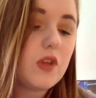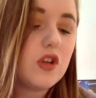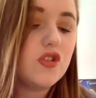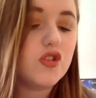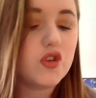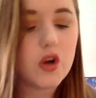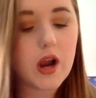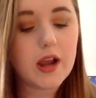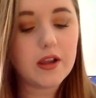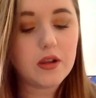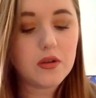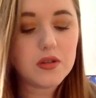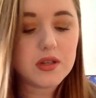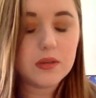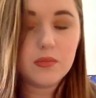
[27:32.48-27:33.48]
try
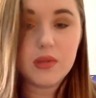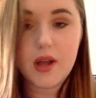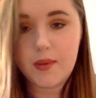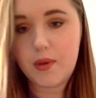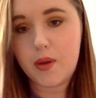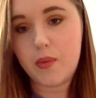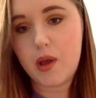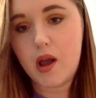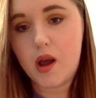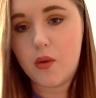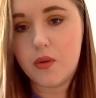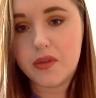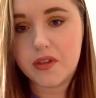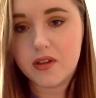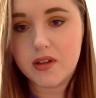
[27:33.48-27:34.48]
using blah blah blah
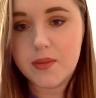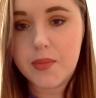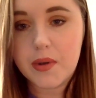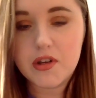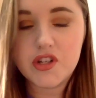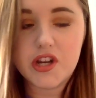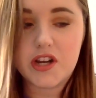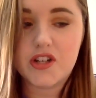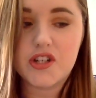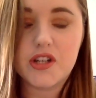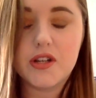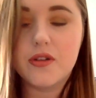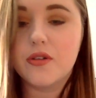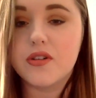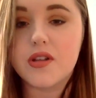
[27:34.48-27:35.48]
with the lip
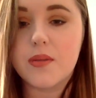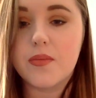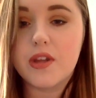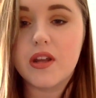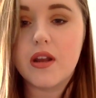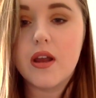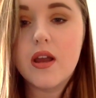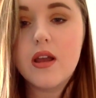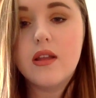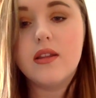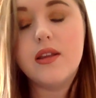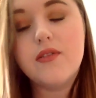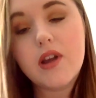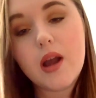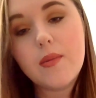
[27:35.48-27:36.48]
injection or something.
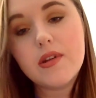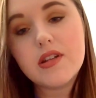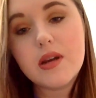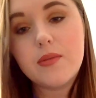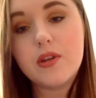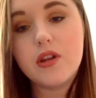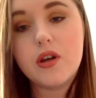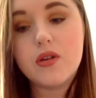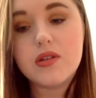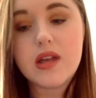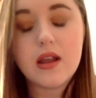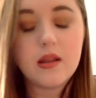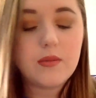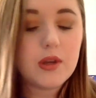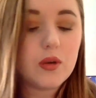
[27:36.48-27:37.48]
Leave a comment down below
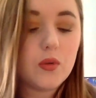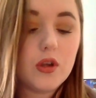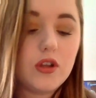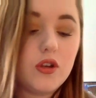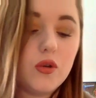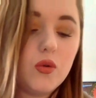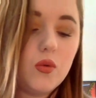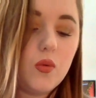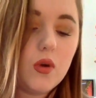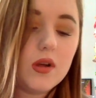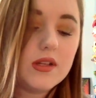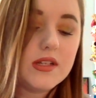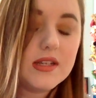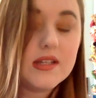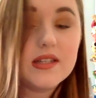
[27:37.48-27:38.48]
telling me what you want
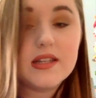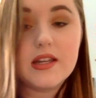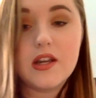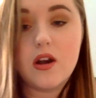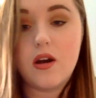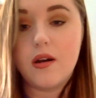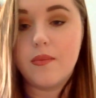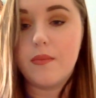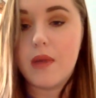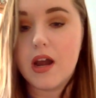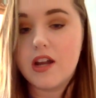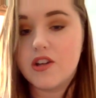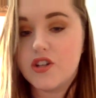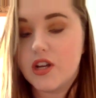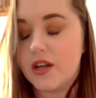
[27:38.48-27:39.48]
to see on
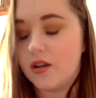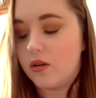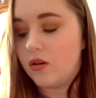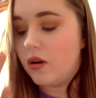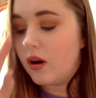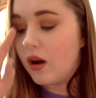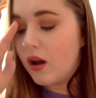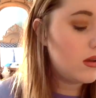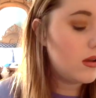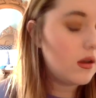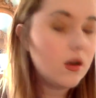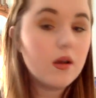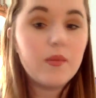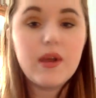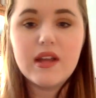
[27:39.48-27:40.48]
my channel.
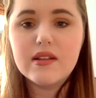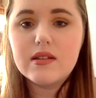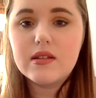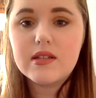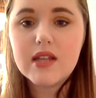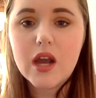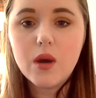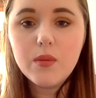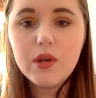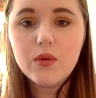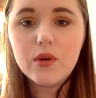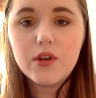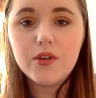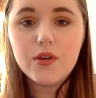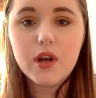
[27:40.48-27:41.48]
And tell me
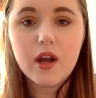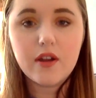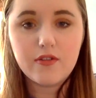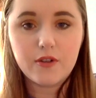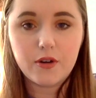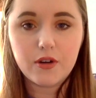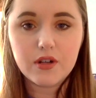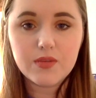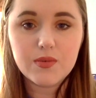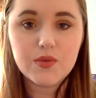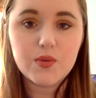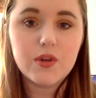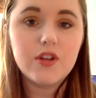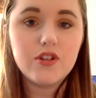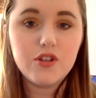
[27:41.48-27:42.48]
what you got for Christmas.
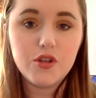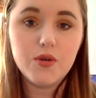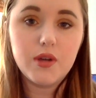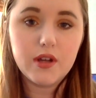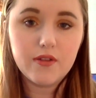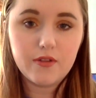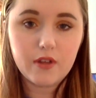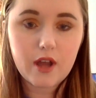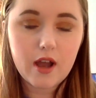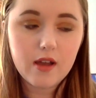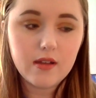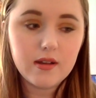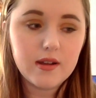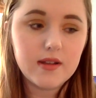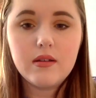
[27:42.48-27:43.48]
What did you get for the
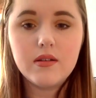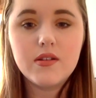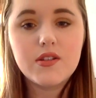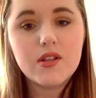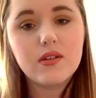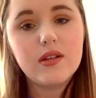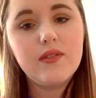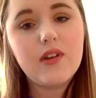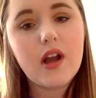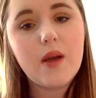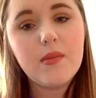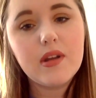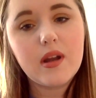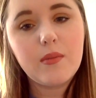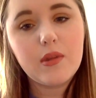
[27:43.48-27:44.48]
holidays? So leave a
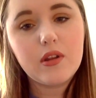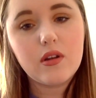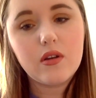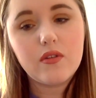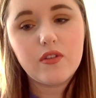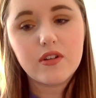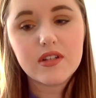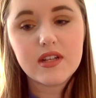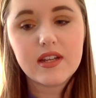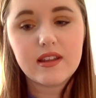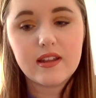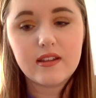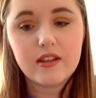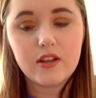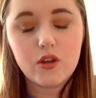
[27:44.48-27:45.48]
comment down below if there's
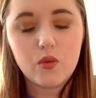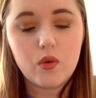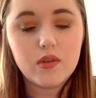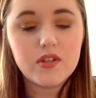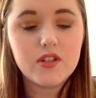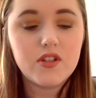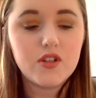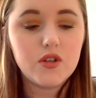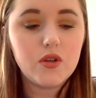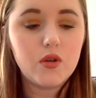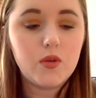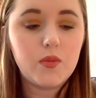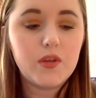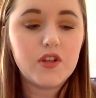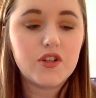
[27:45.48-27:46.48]
anything that you want to do.
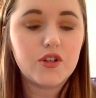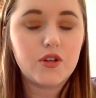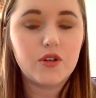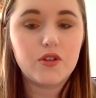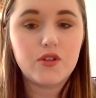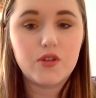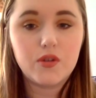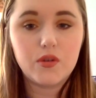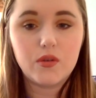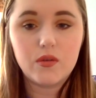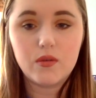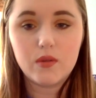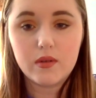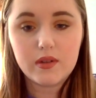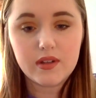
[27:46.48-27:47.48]
Be sure
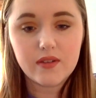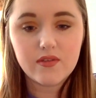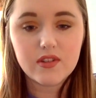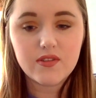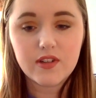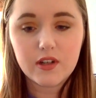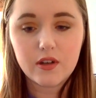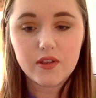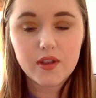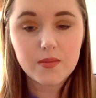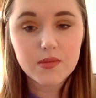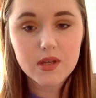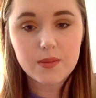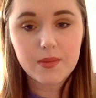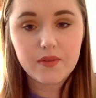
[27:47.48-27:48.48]
to give this video a thumbs
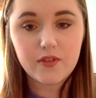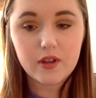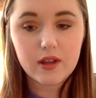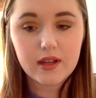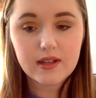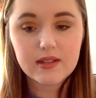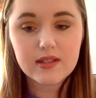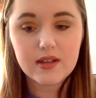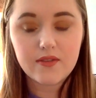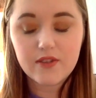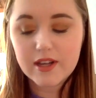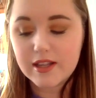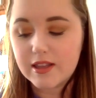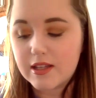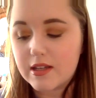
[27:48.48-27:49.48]
up if you like stuff
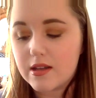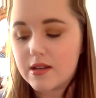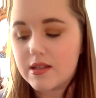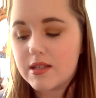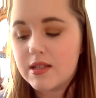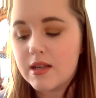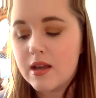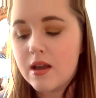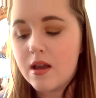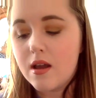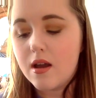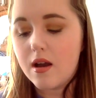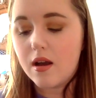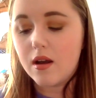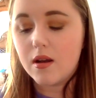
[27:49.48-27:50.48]
like this.
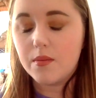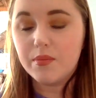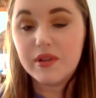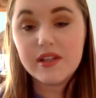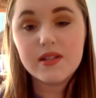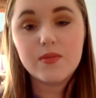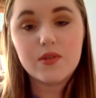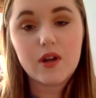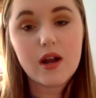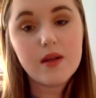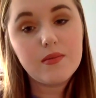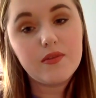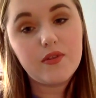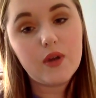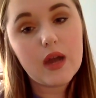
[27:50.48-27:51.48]
Please subscribe
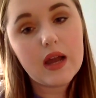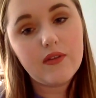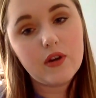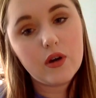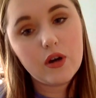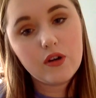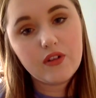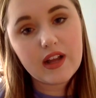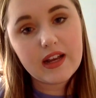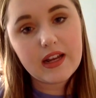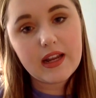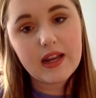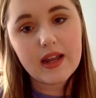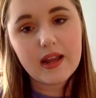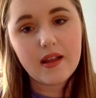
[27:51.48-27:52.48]
if you haven't
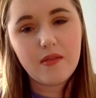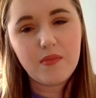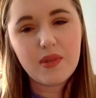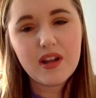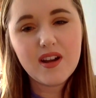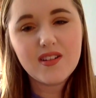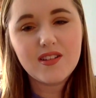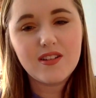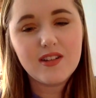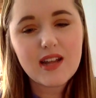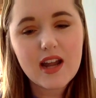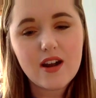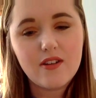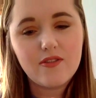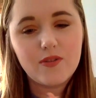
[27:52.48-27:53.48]
already, and be on the
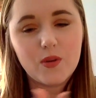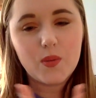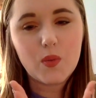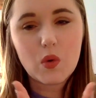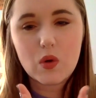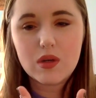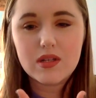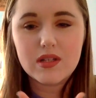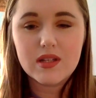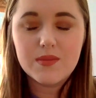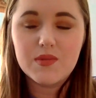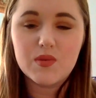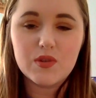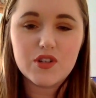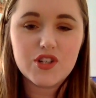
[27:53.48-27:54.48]
lookout for more
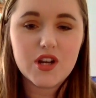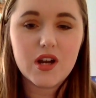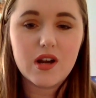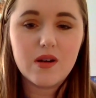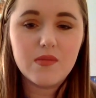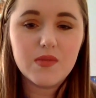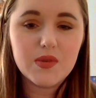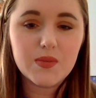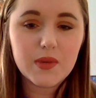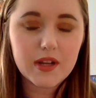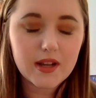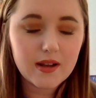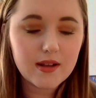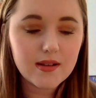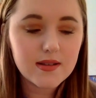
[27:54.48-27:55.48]
Sips with Shelbs,
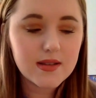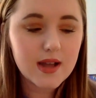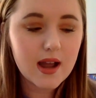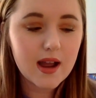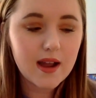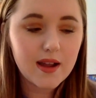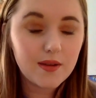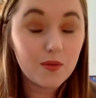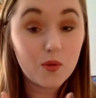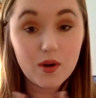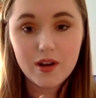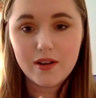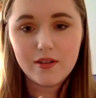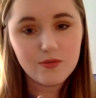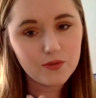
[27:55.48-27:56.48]
because I,
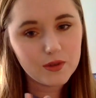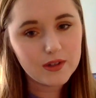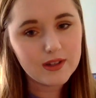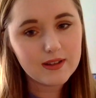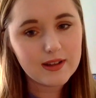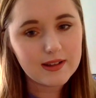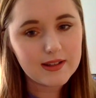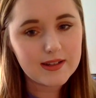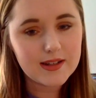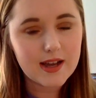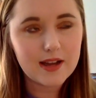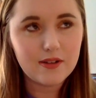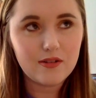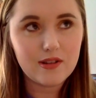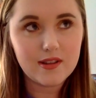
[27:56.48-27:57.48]
1, really like the
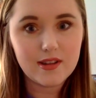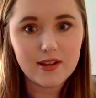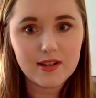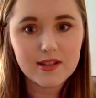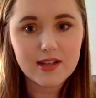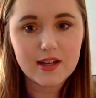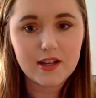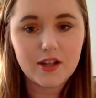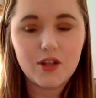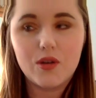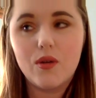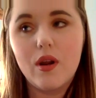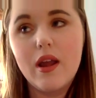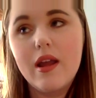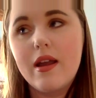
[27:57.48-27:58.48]
title. I think it's kind of cute.
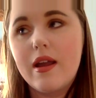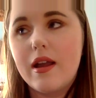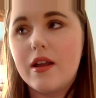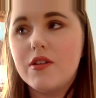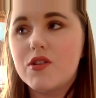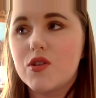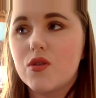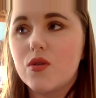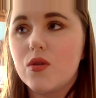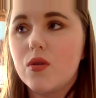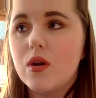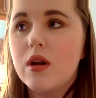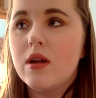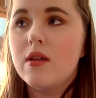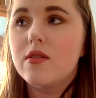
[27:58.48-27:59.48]
And 2,
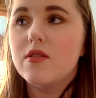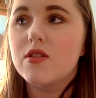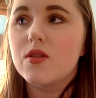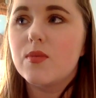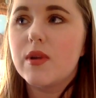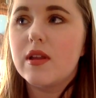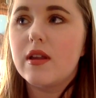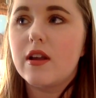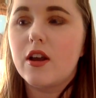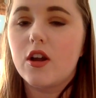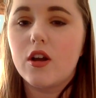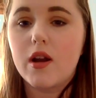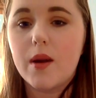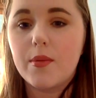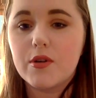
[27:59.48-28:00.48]
this will be like a
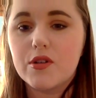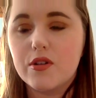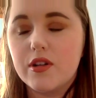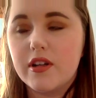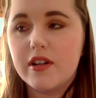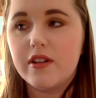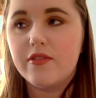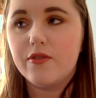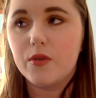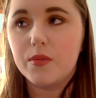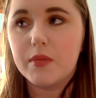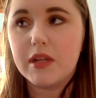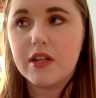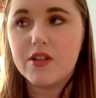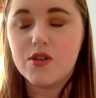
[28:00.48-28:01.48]
good opportunity for
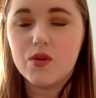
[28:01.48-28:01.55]
you to